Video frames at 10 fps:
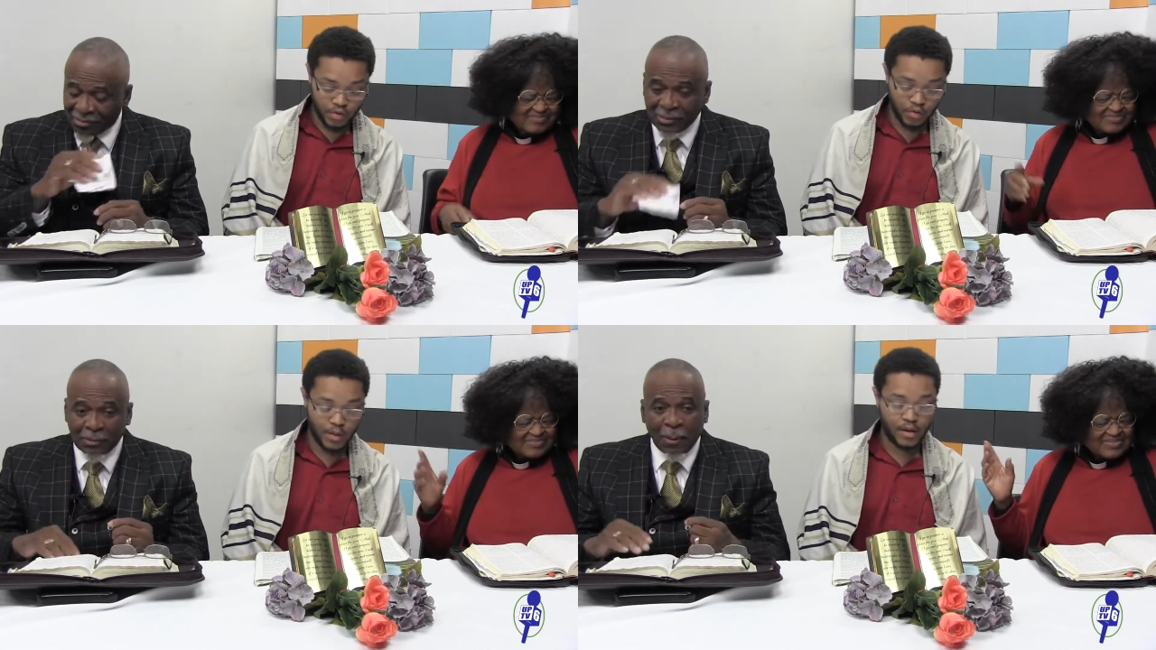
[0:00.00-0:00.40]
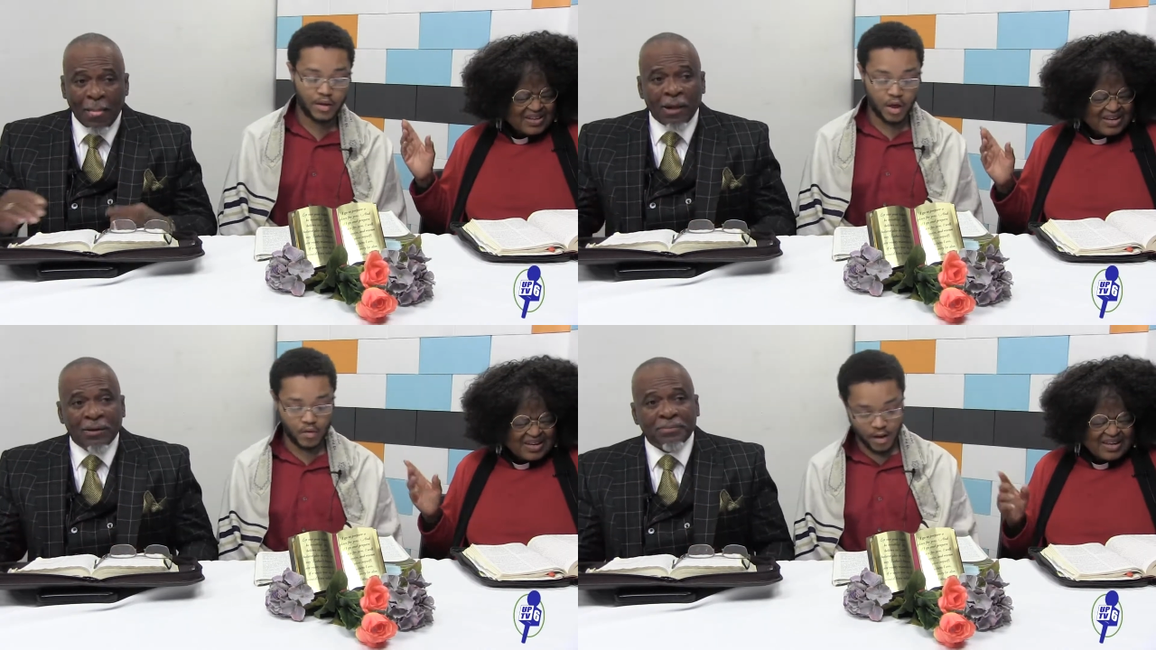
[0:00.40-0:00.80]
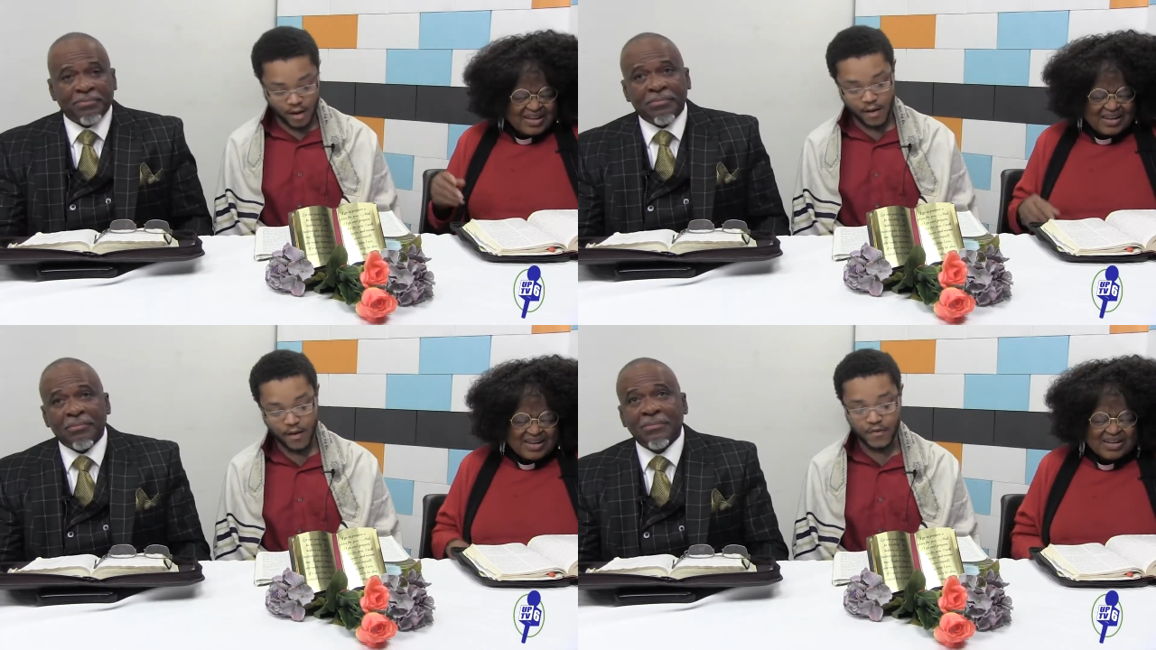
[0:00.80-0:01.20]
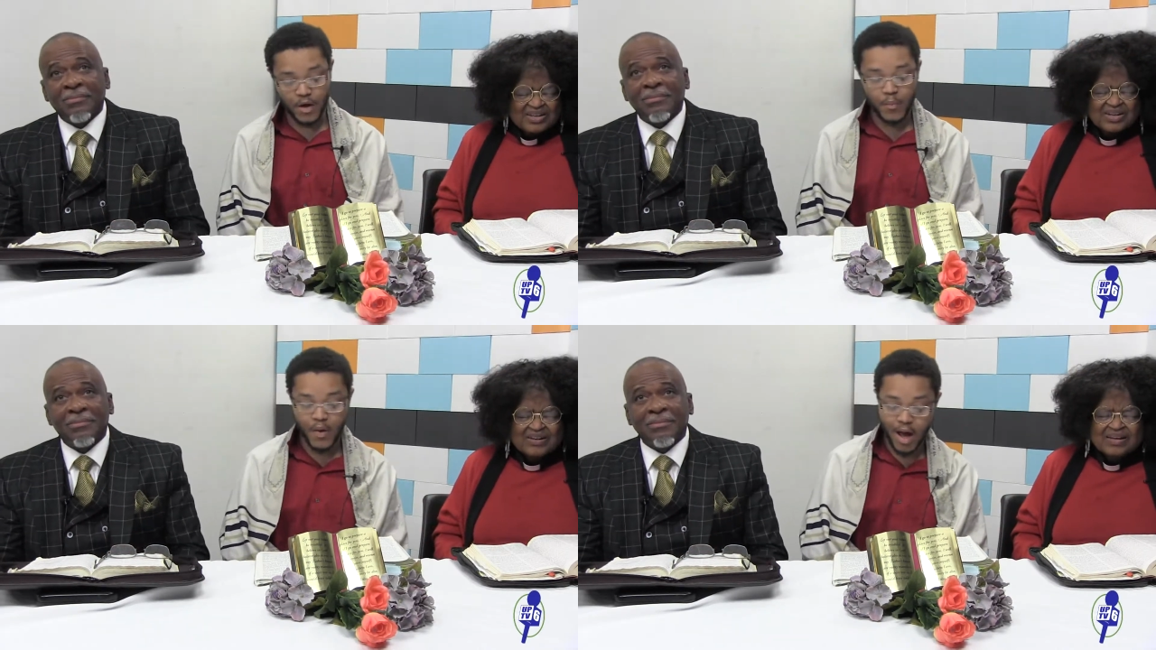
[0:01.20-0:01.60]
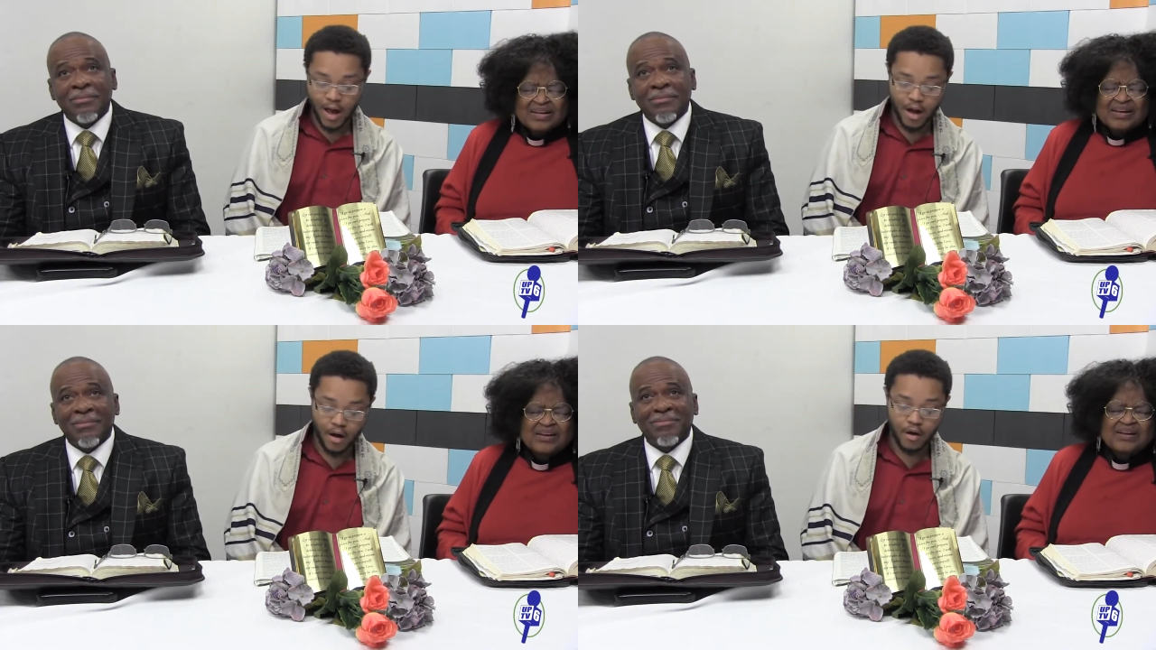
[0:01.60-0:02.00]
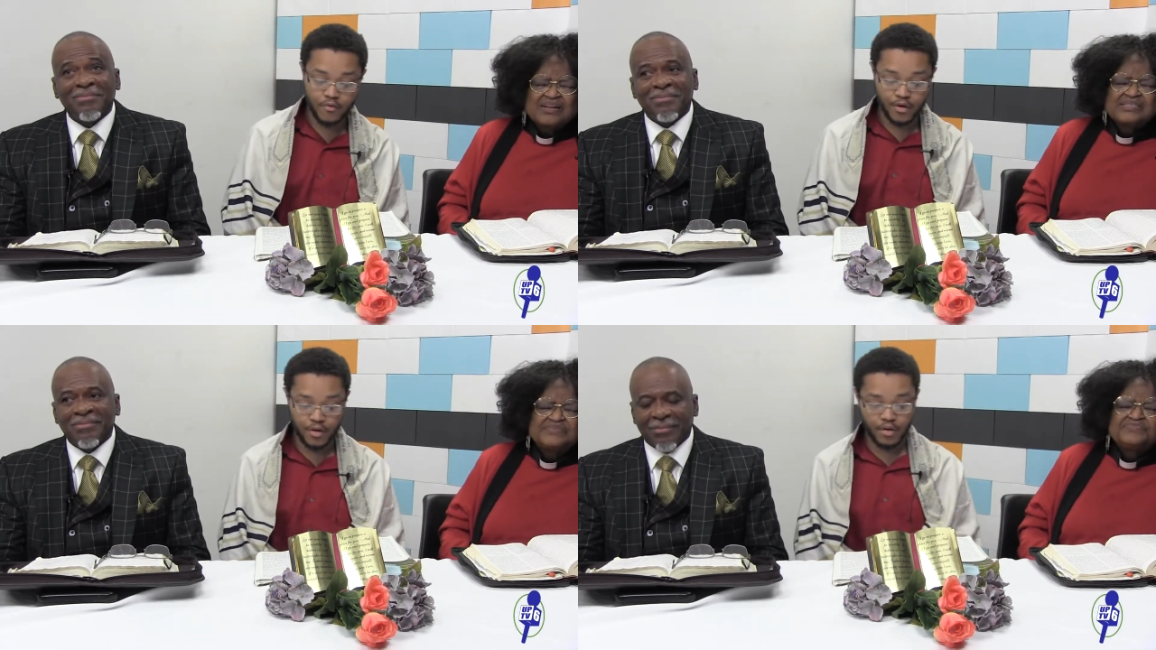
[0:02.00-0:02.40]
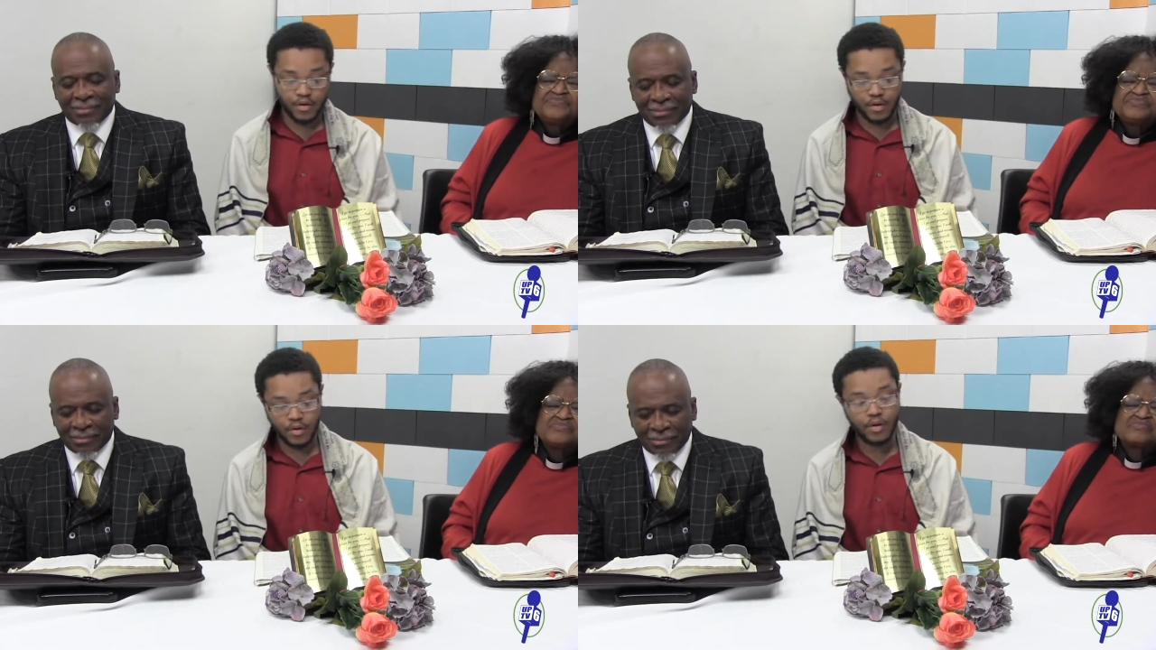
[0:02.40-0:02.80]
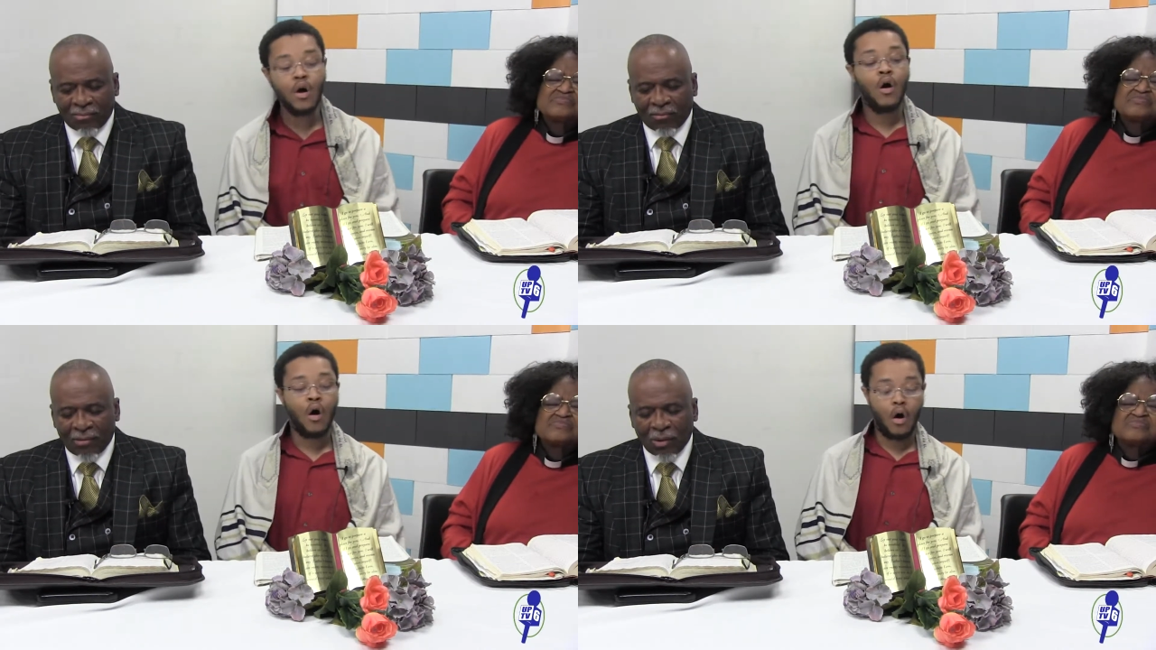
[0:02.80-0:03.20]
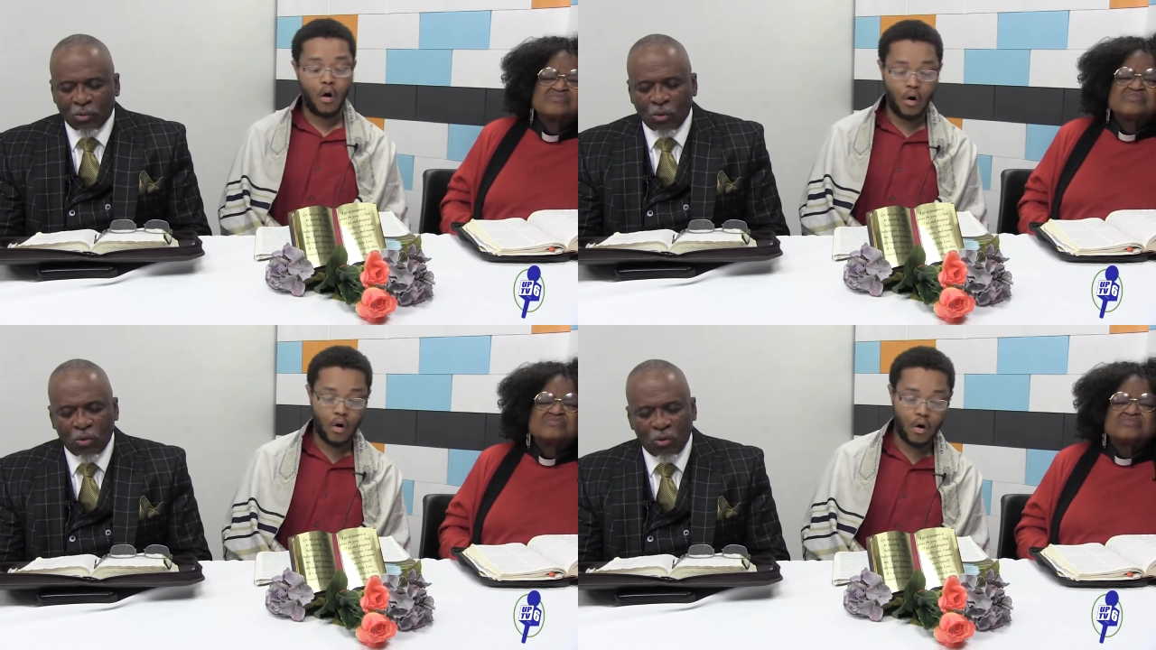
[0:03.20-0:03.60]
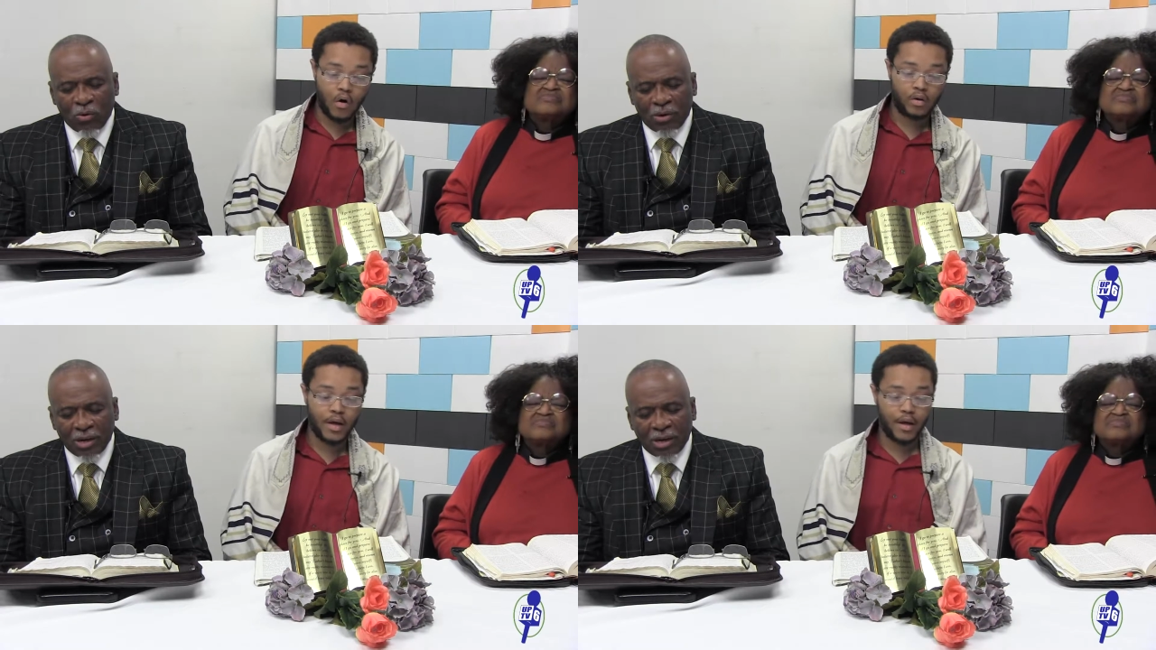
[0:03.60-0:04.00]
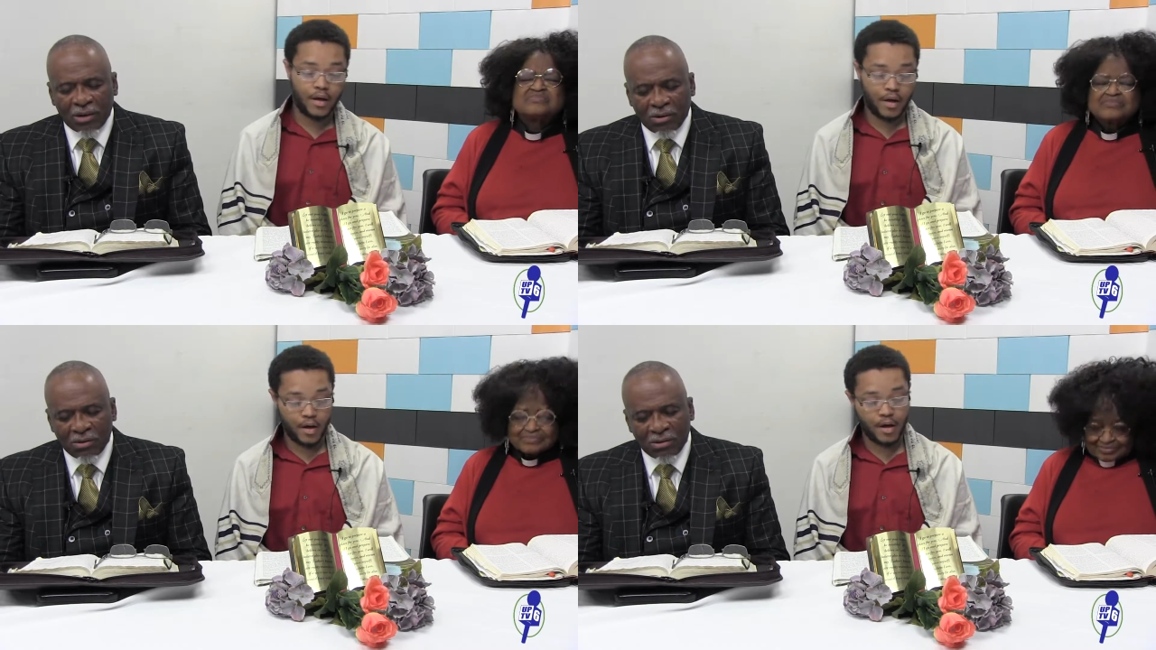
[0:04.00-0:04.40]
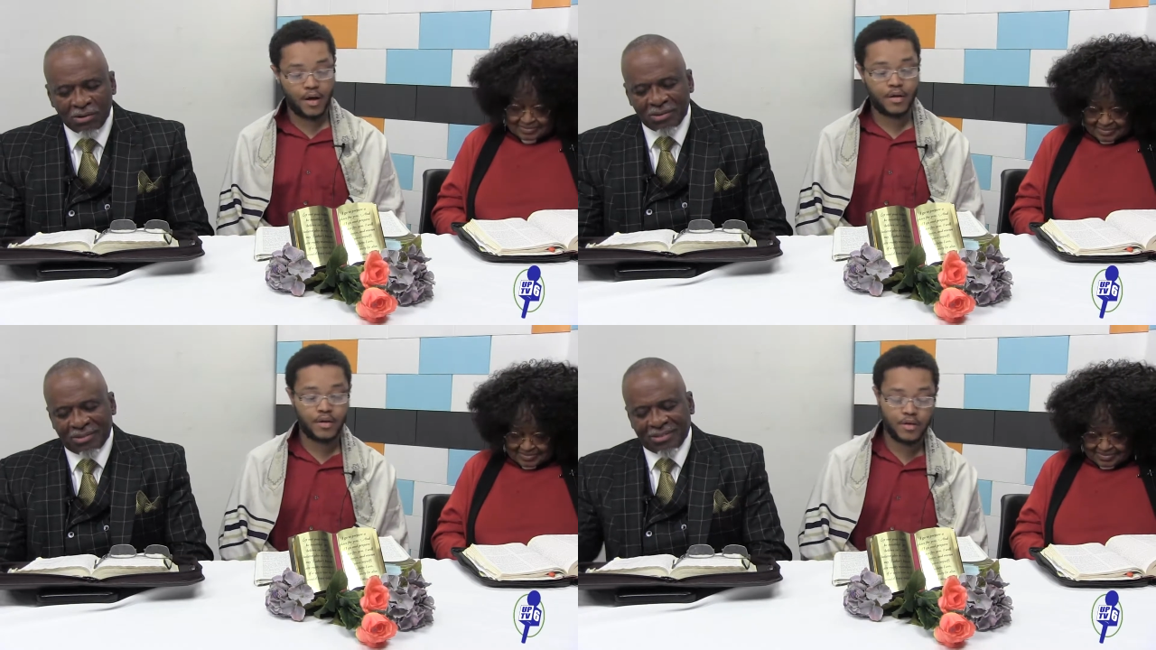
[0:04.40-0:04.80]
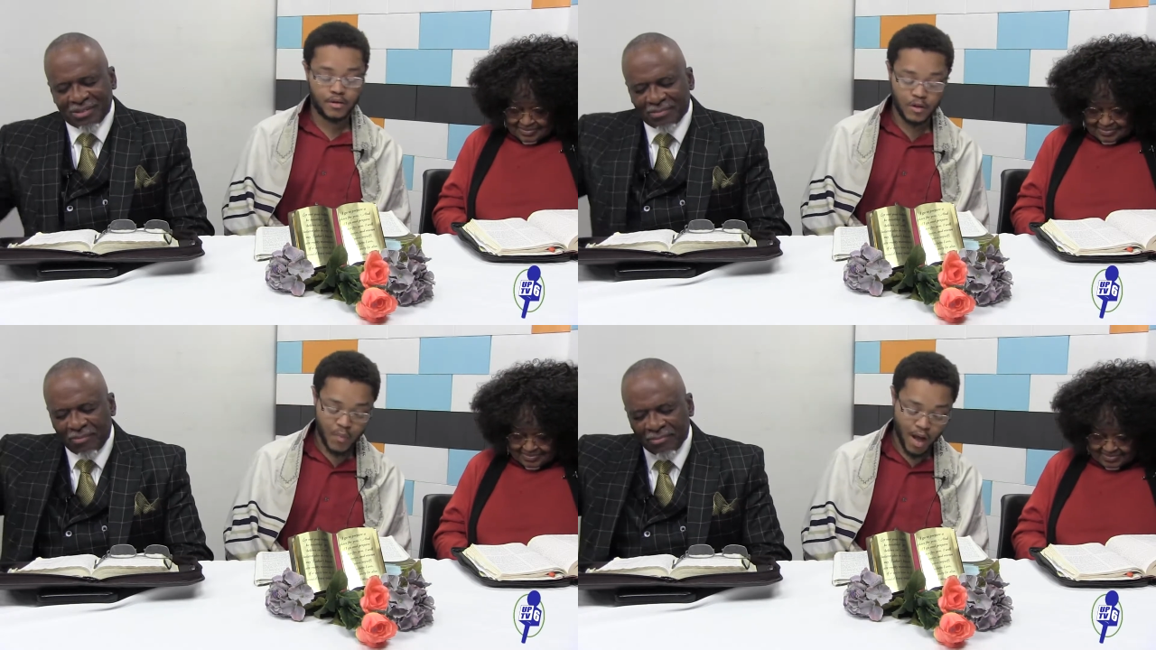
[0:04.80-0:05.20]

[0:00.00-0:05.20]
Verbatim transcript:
Speaker 1: what no other power, Holy, Holy Ghost